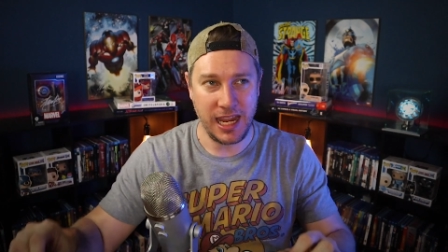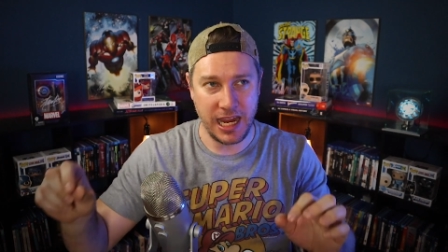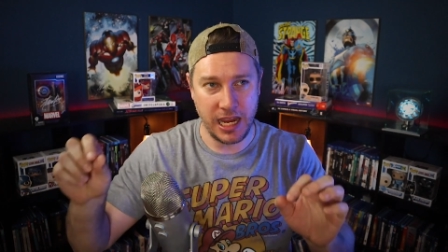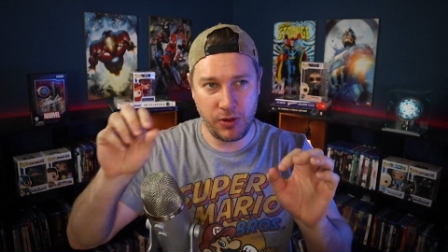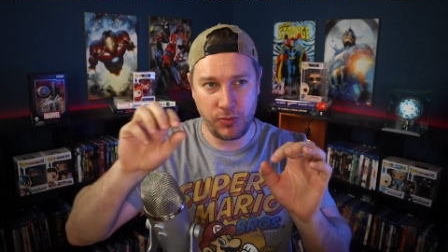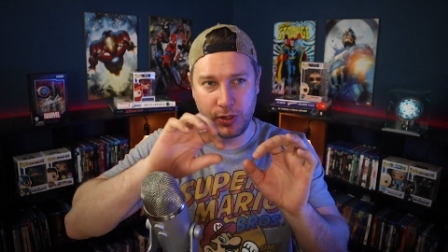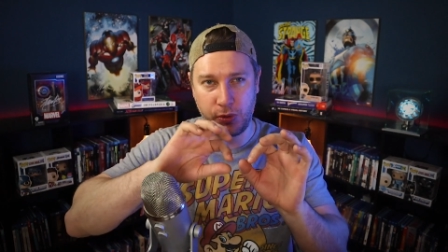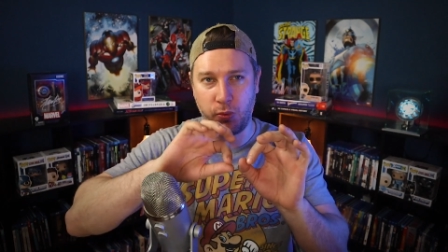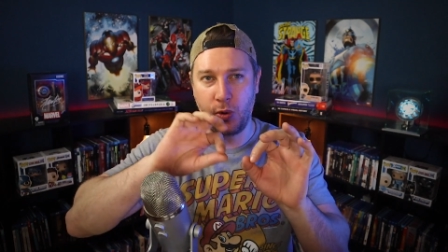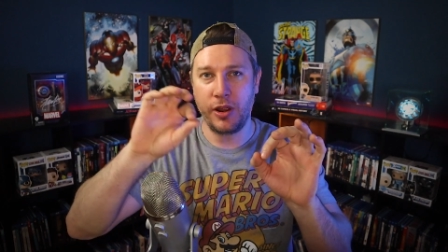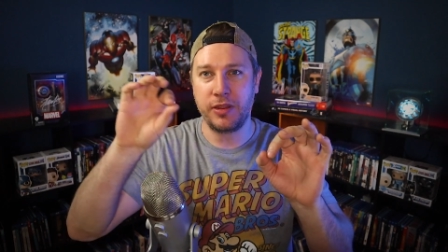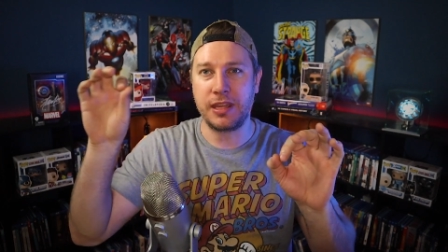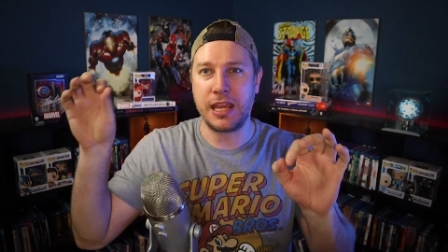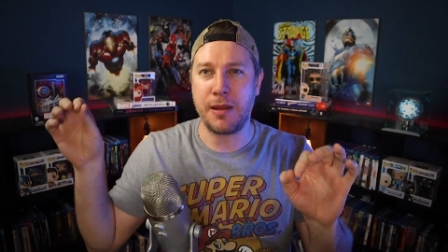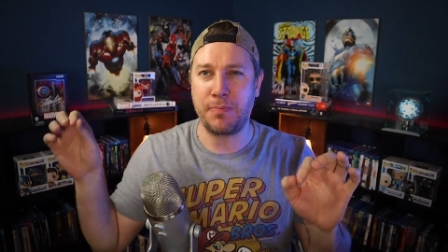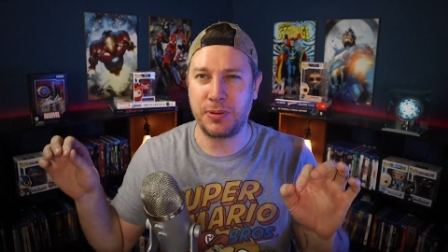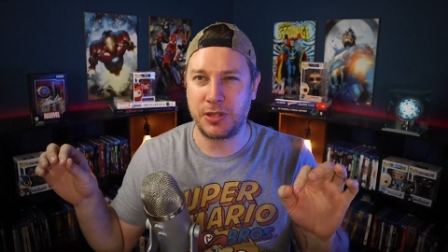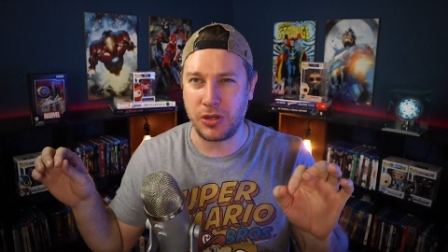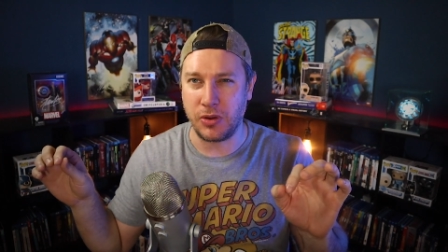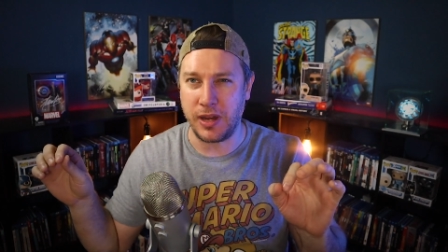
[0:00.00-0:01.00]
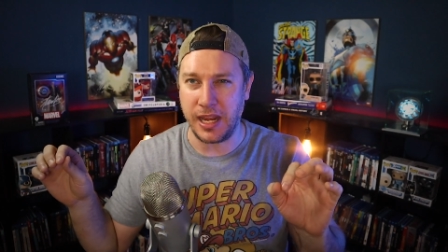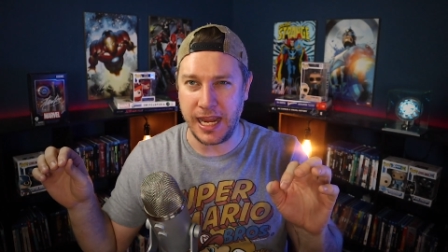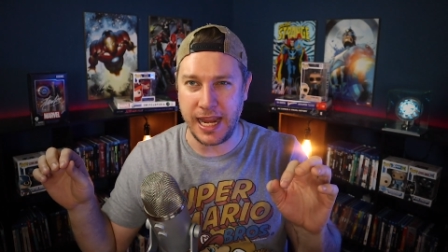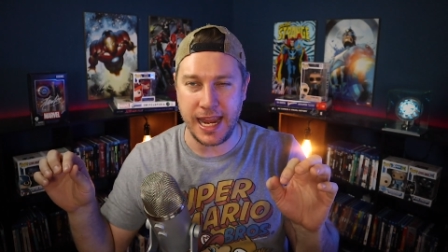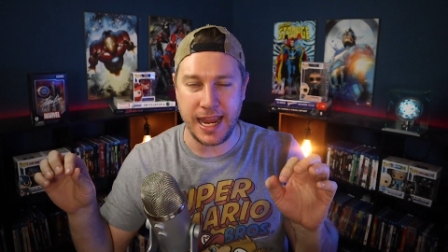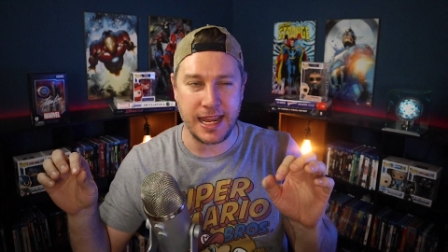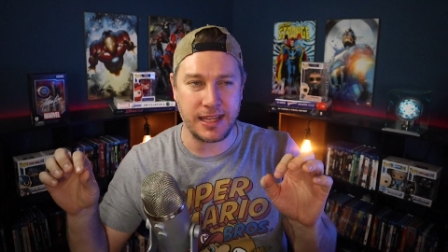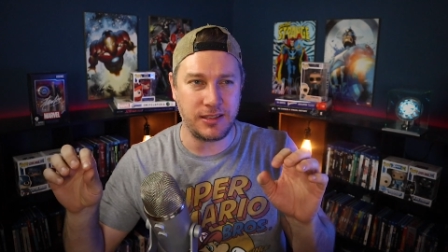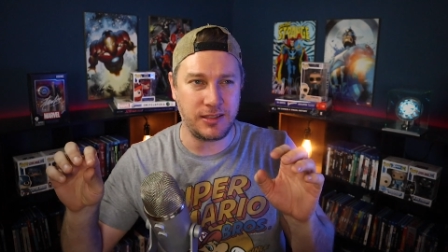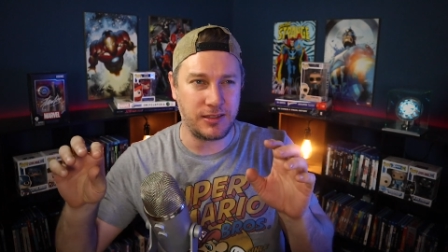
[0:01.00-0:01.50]
And with where the episode
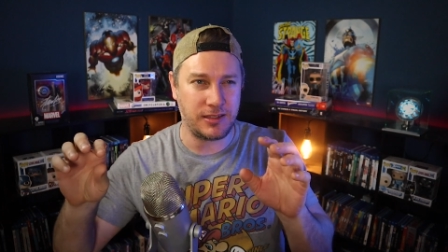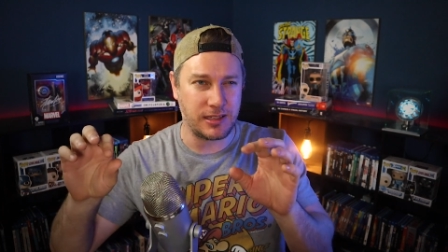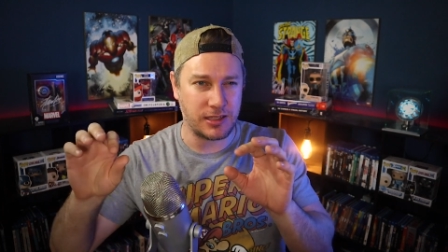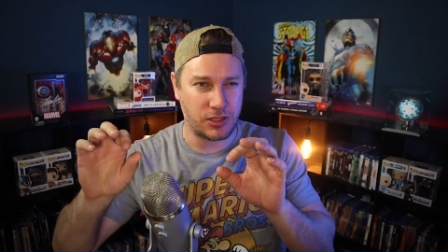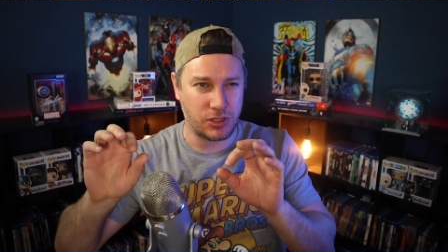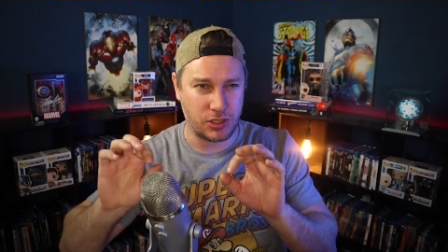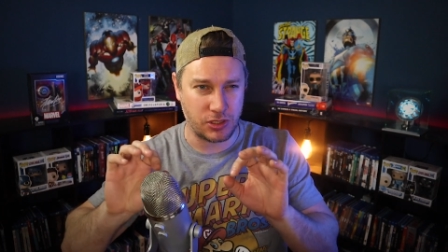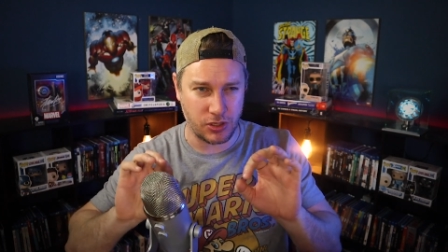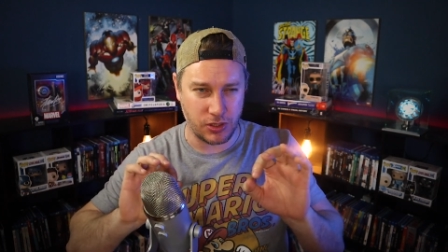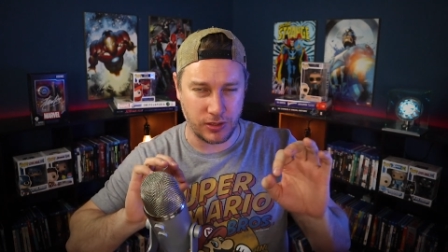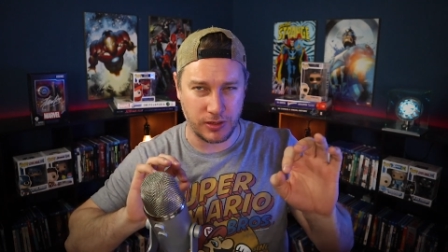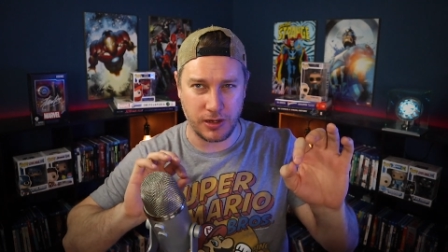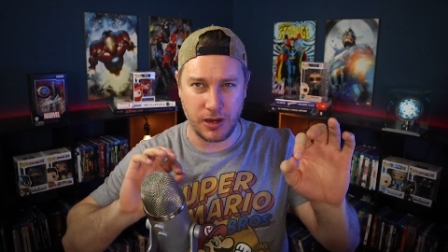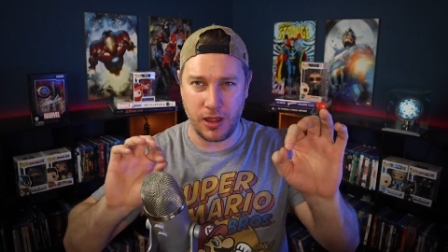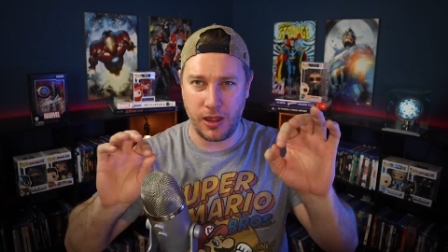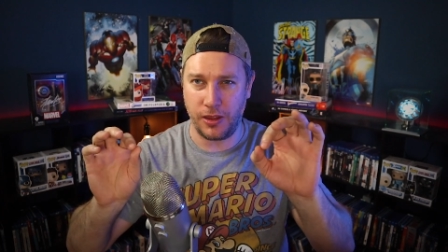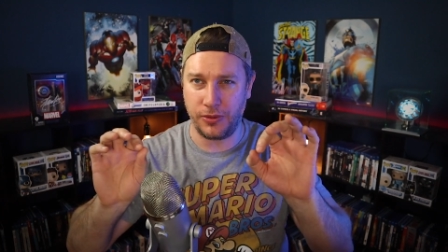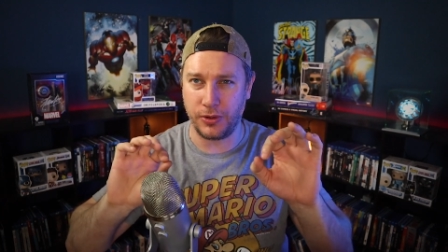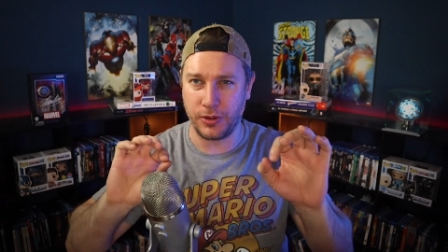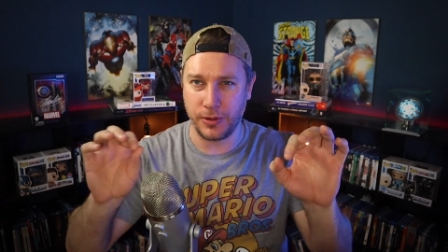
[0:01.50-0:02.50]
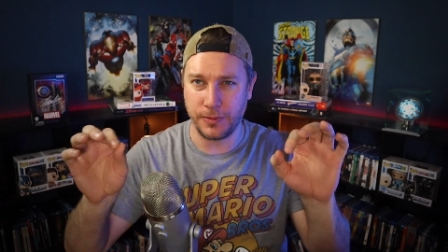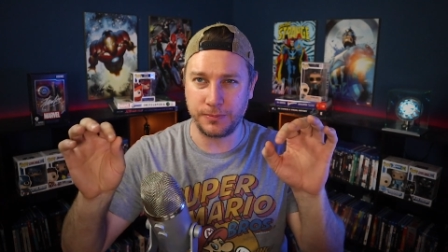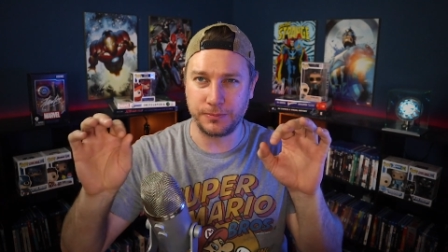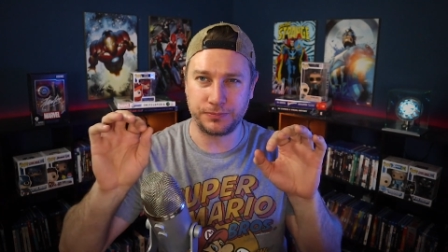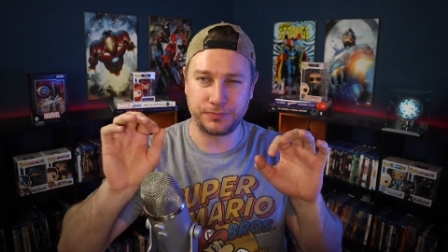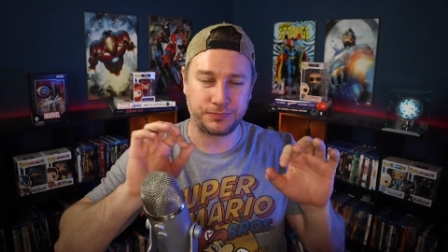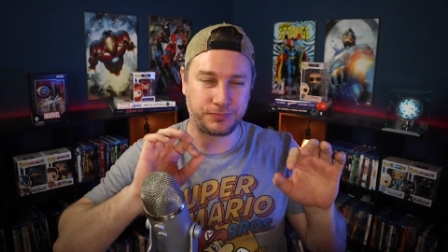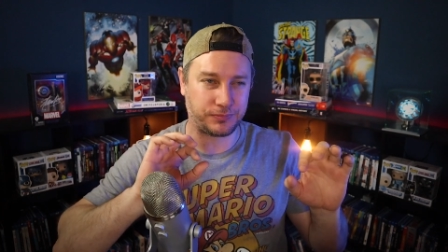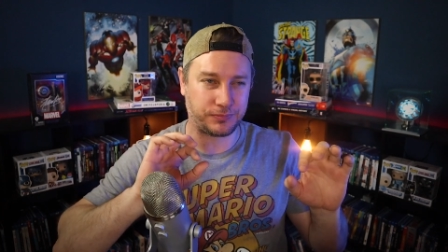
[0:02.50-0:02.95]
ends and certain other